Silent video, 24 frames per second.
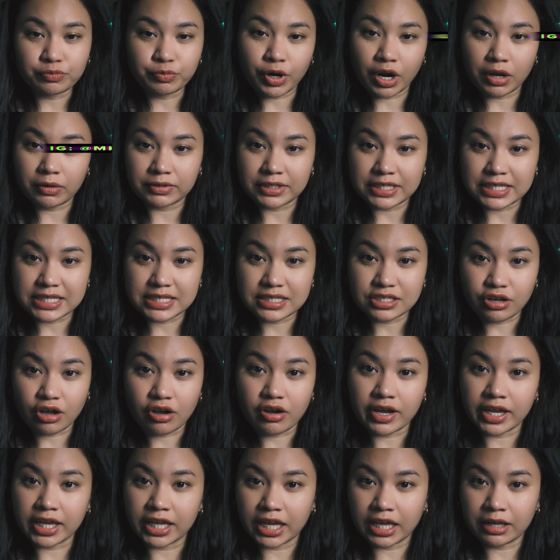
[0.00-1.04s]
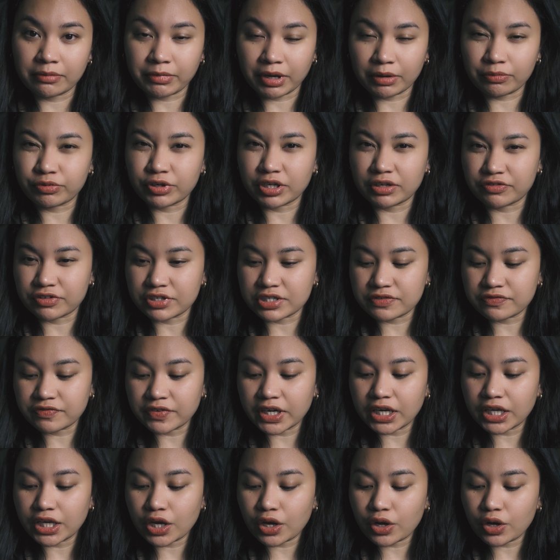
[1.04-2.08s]
probably saw it in my previous
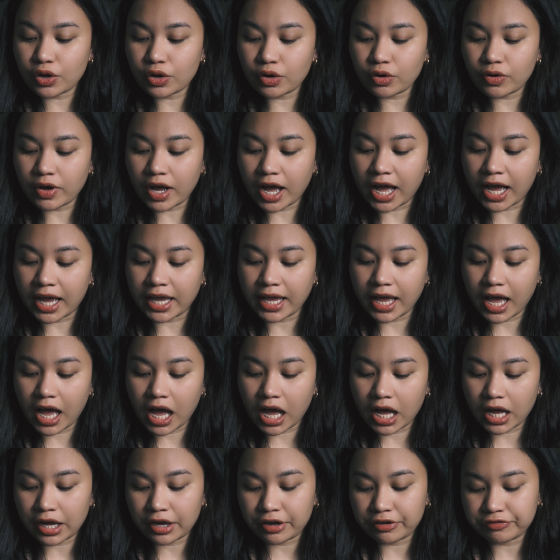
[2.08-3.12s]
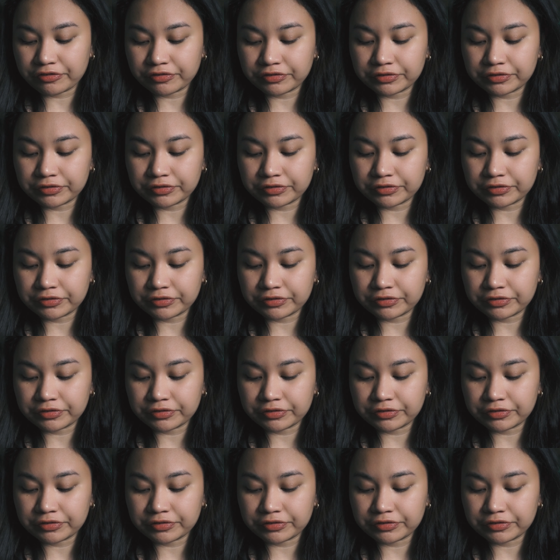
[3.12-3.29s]
video. I have